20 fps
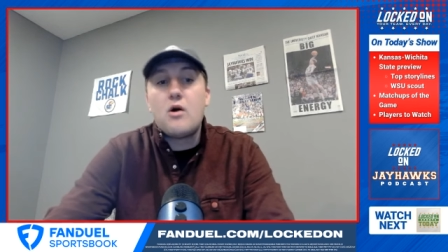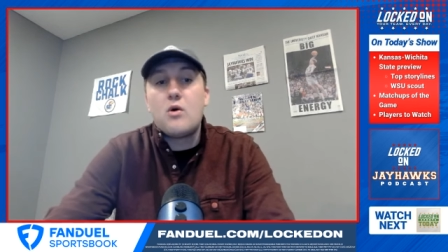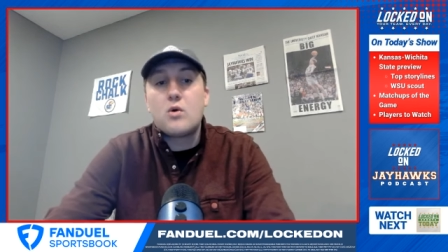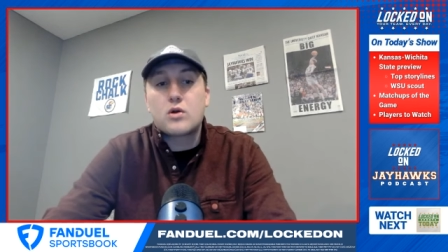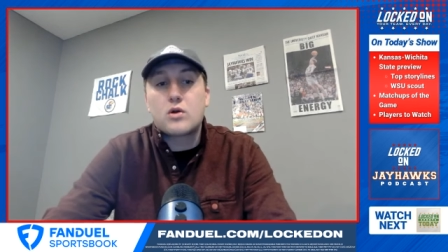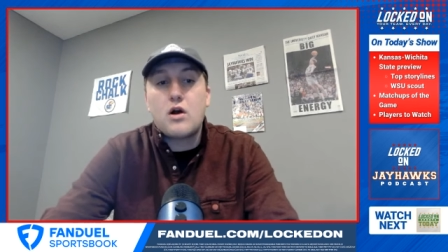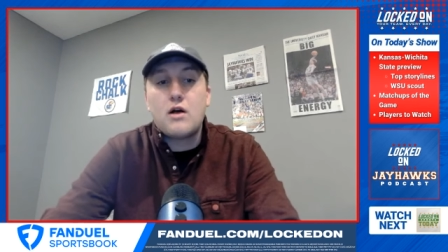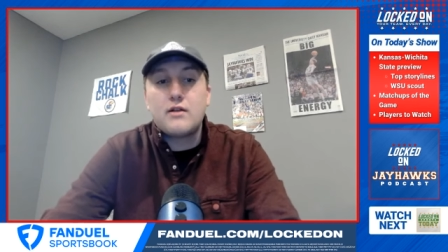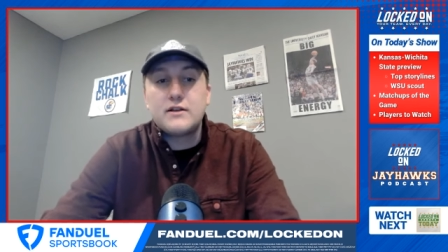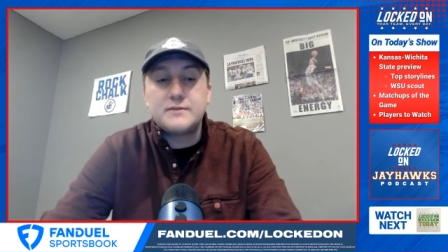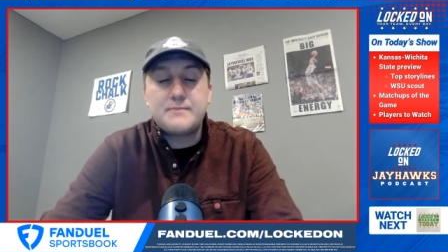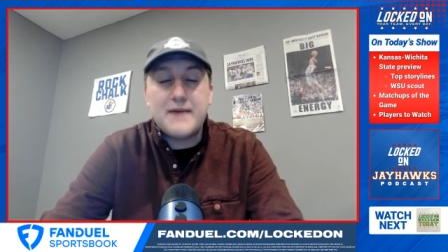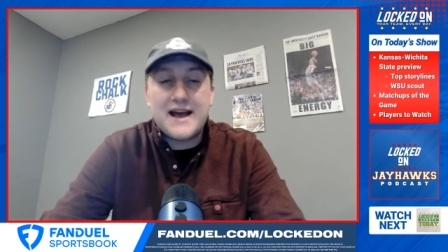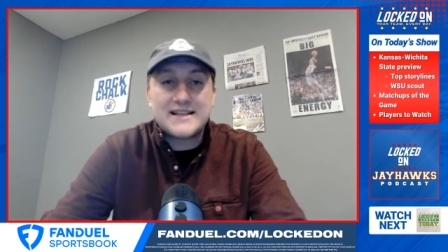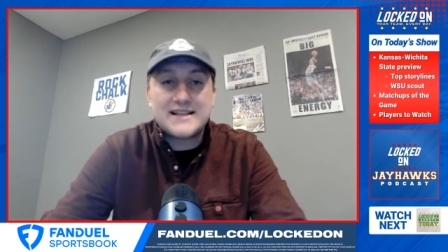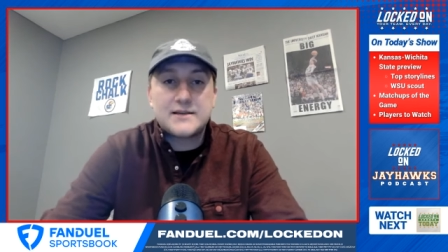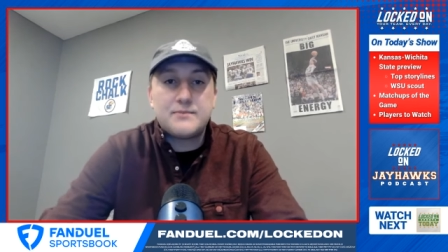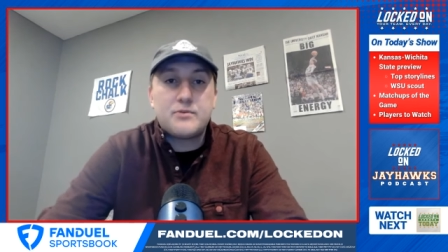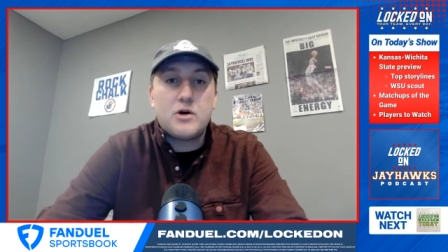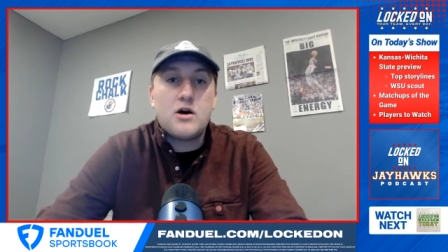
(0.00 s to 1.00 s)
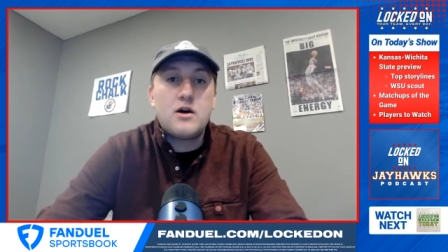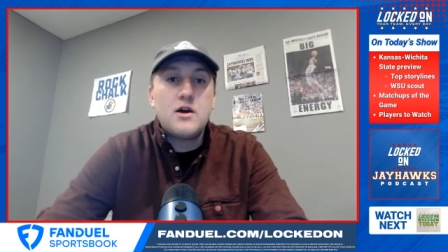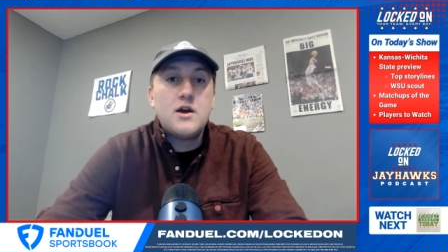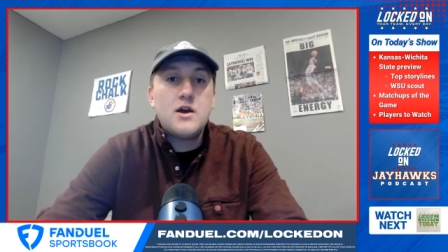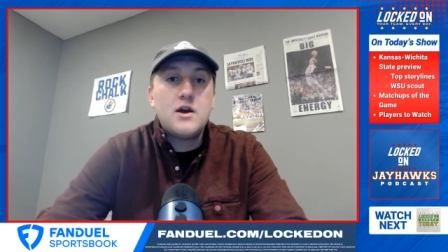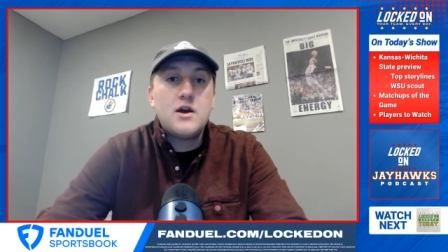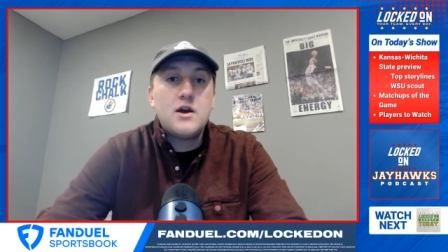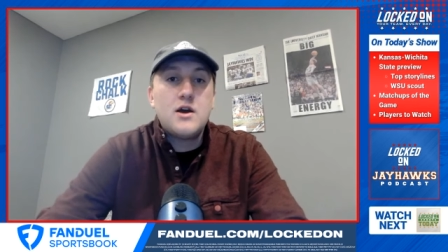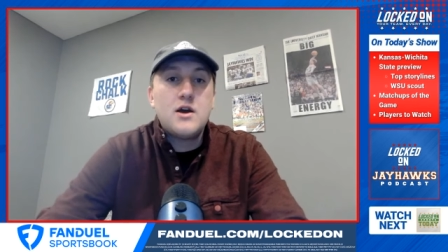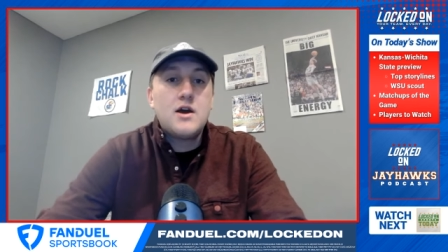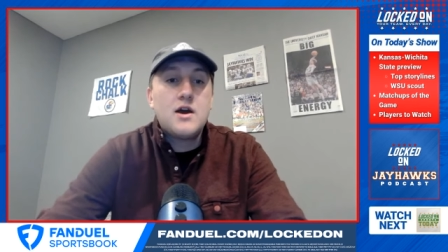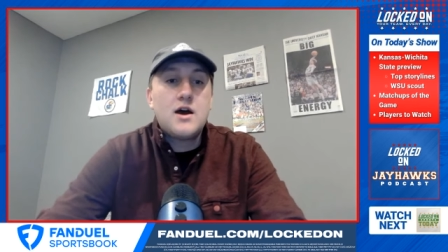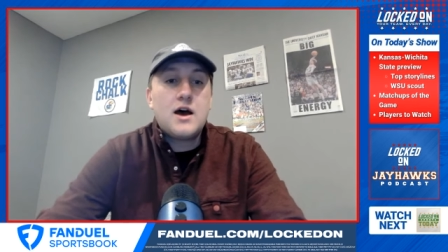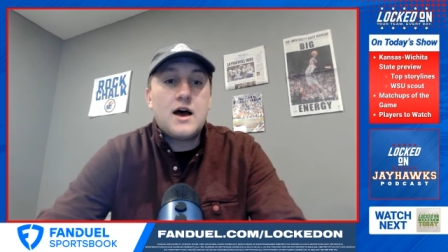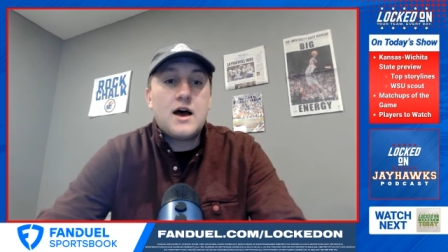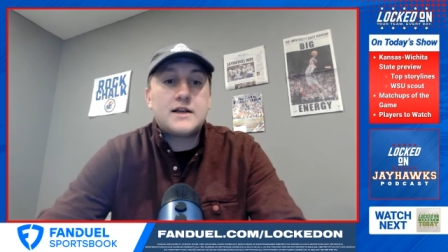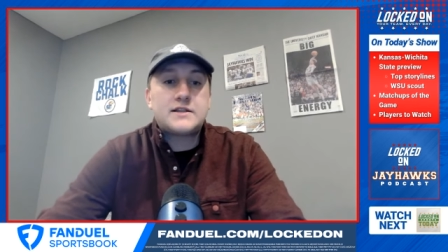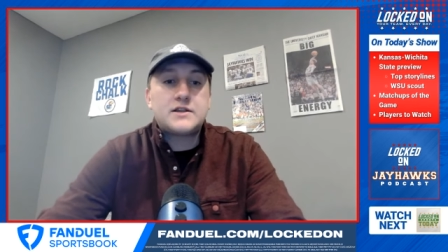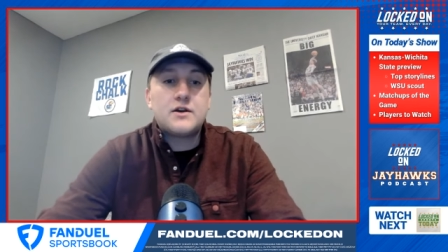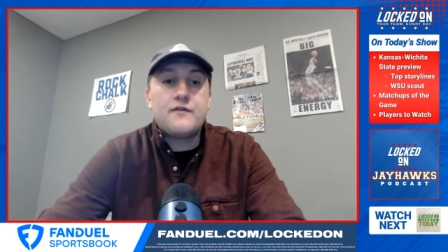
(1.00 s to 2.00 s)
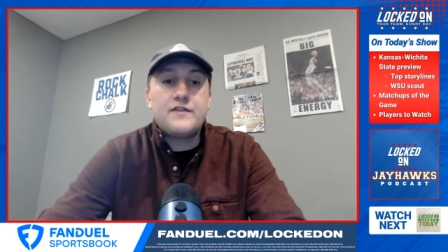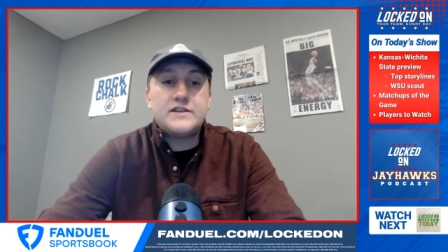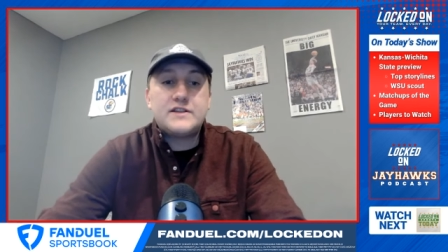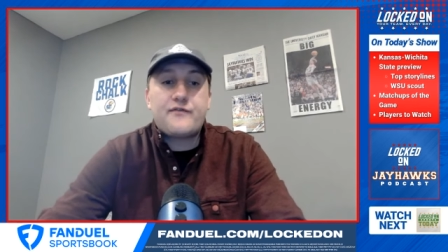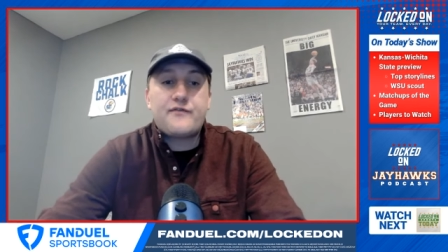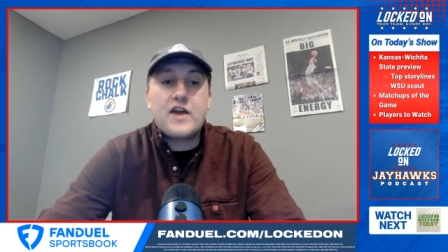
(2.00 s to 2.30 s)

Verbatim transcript: or college basketball. Uh, so visit